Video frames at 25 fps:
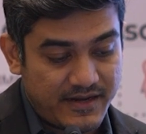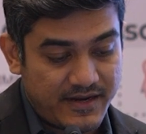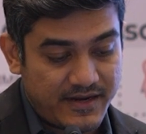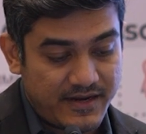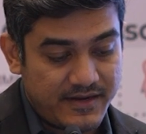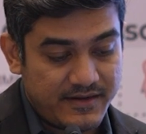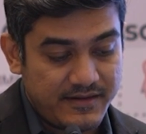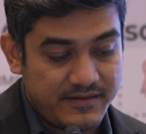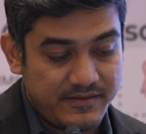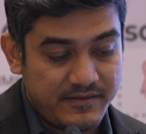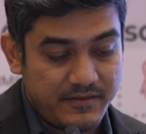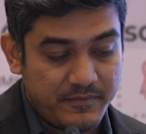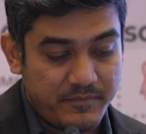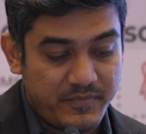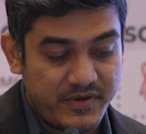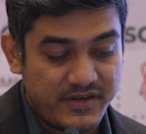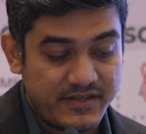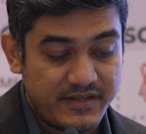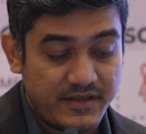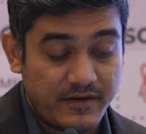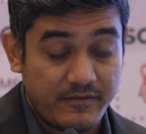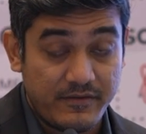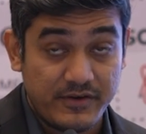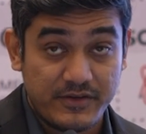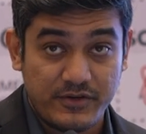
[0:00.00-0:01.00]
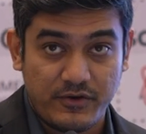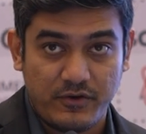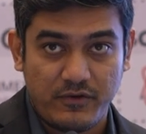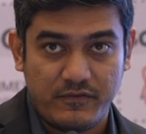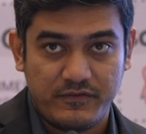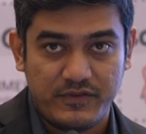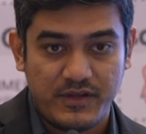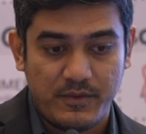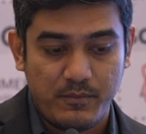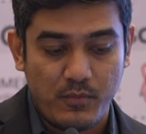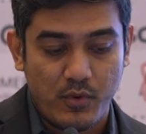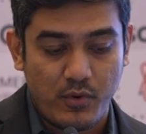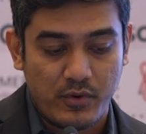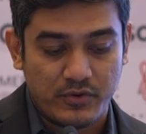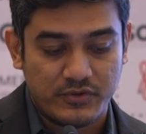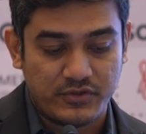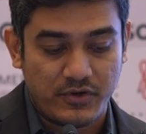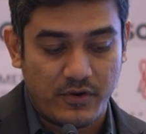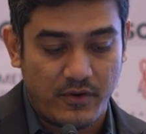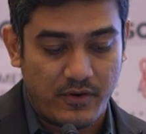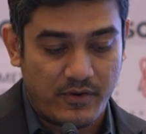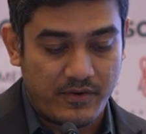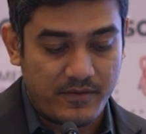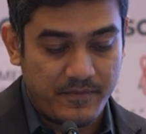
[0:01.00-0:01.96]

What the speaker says: and preservation of the bone stock.